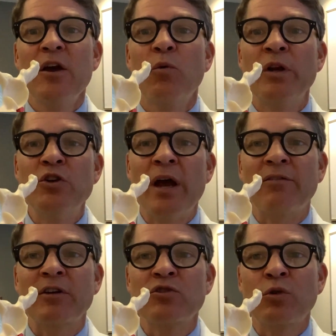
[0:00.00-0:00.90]
When you
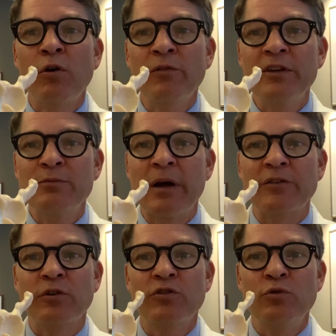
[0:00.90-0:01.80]
have control of these
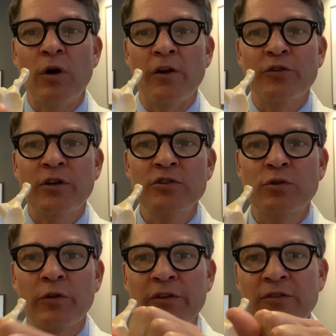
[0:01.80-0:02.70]
muscles, you also
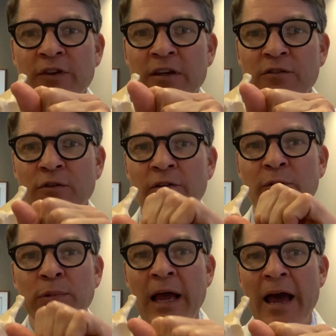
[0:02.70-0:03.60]
control the sphincter of
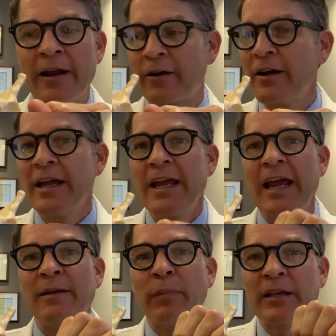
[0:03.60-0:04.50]
the bladder.
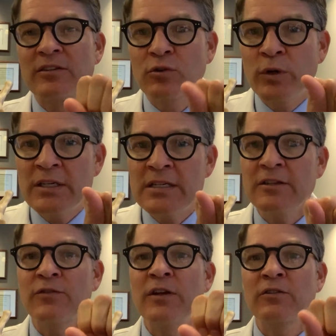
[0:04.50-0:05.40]
And by squeezing the
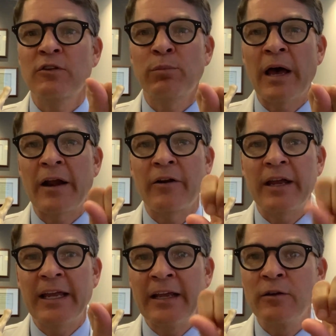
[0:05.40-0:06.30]
sphincter of the
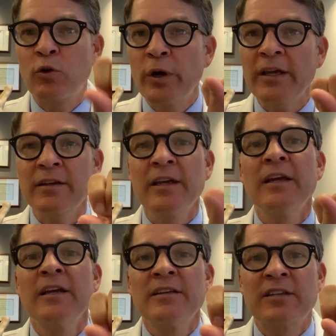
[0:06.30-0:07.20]
bladder in quick,
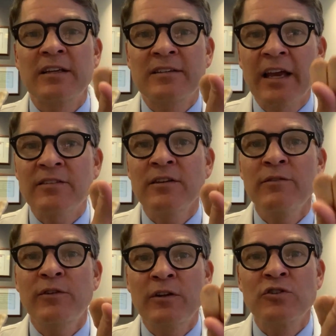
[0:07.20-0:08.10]

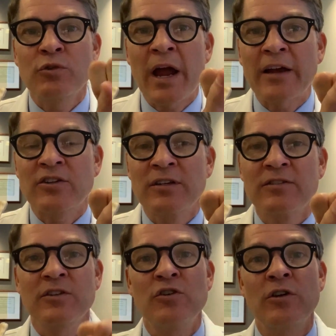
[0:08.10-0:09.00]
successive
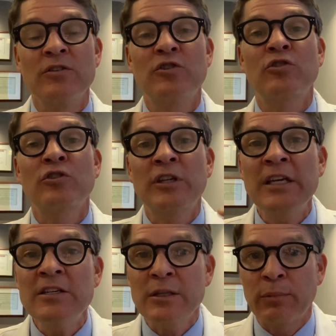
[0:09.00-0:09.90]
contractions, you can
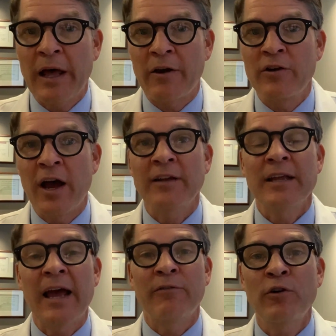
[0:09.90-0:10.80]
teach the bladder not to
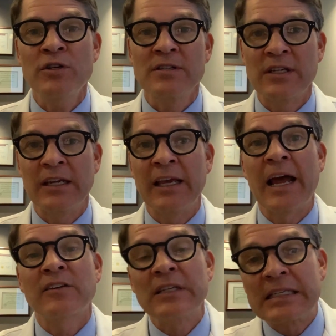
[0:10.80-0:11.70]
have urgency. It
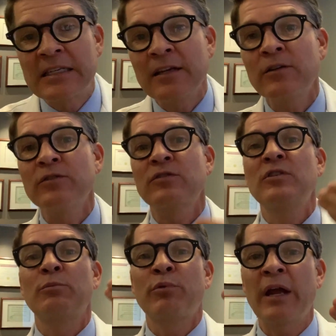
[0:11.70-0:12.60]
actually signals to
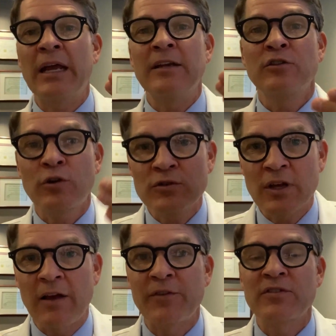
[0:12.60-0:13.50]
the brain and turns
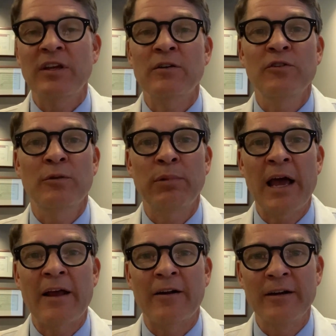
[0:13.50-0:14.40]
off the signal to the
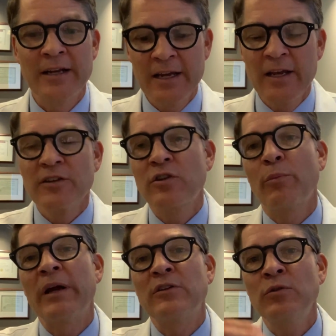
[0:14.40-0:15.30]
bladder. So
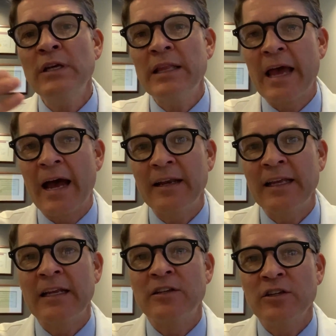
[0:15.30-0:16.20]
by doing that,
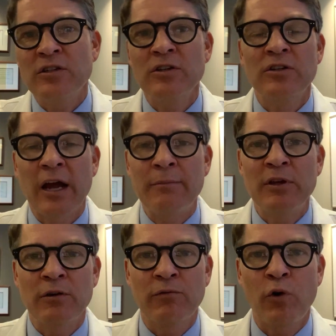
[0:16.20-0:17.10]
in addition to timing
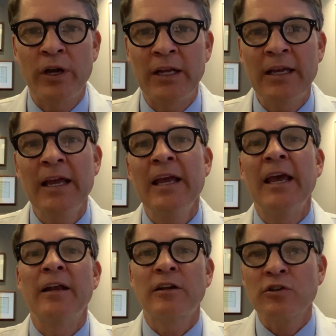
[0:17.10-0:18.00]
your voiding
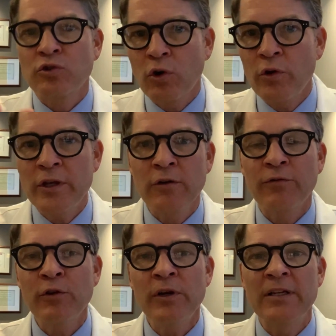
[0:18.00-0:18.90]
and controlling your
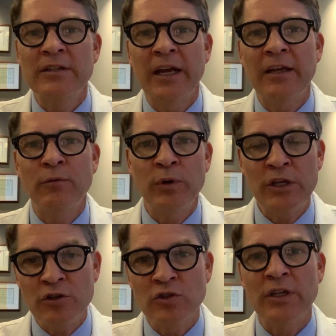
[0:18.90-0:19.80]
fluid intake, we
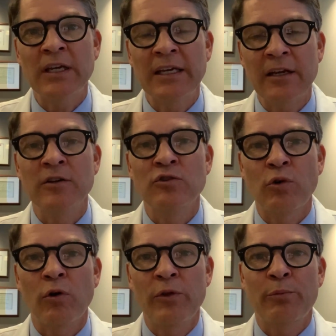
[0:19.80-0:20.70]
usually can get
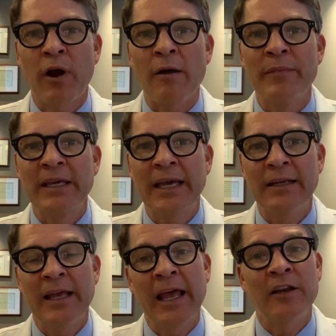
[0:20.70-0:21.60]
control of the problem
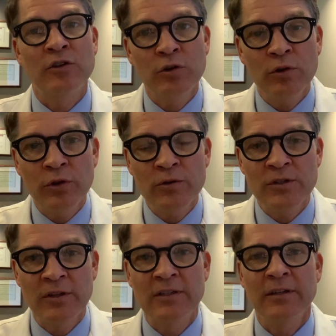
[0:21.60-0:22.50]
again. And in 2/3
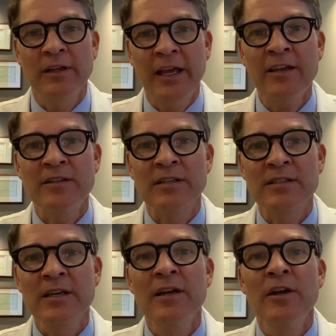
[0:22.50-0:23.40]
of the
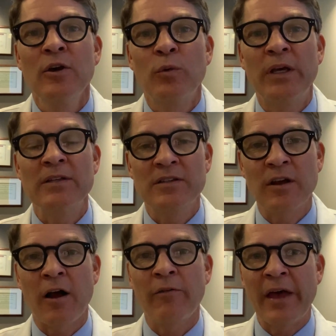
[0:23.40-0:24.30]
cases, we can
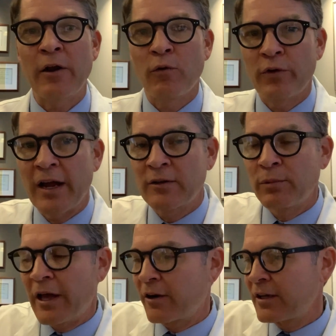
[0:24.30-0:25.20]
solve that overactive
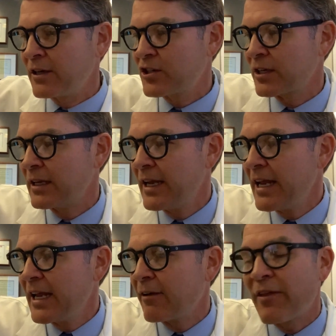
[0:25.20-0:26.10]
bladder condition.
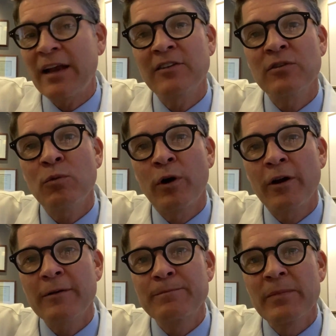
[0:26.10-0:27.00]
If that doesn't
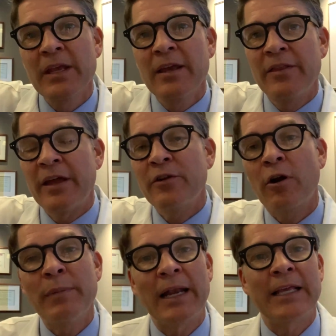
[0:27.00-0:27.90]
work, then there
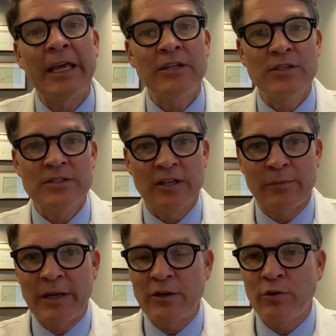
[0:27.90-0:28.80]
are medications that have
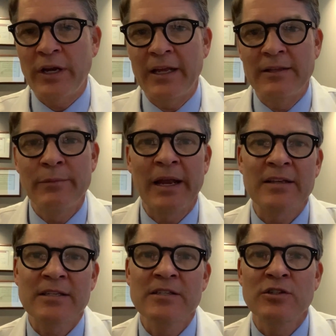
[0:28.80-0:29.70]
been created. The
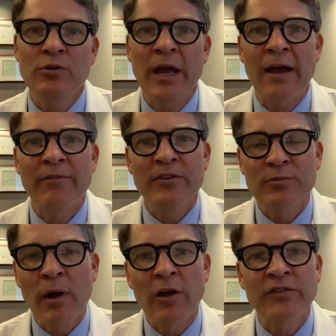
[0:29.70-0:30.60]
medicines do have
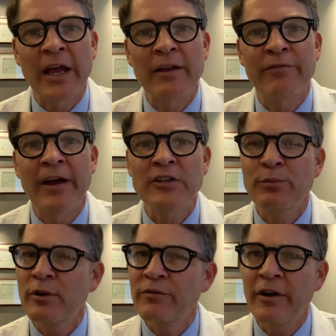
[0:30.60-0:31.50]
small side effects,
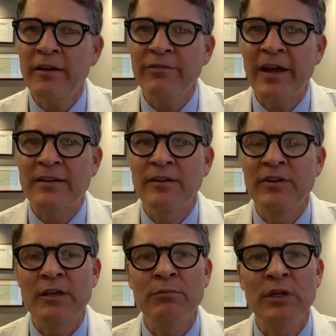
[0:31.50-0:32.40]
but are very effective
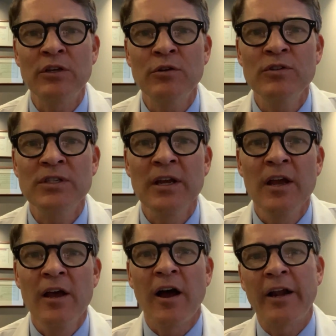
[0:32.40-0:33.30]
and can be used
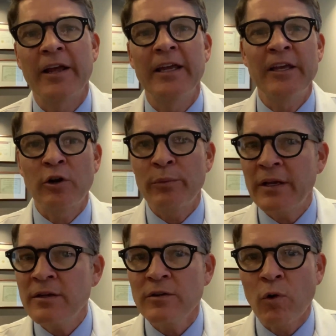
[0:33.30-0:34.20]
on an
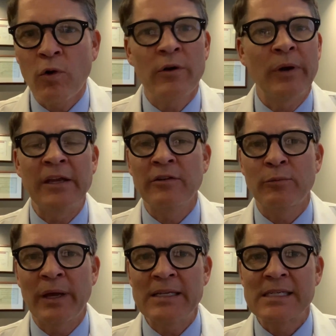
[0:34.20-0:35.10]
intermittent or a regular
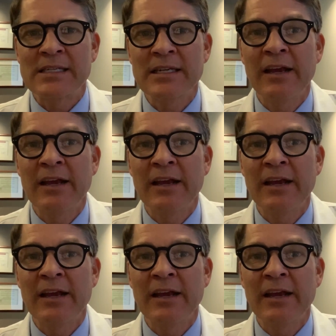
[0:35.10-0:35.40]
basis.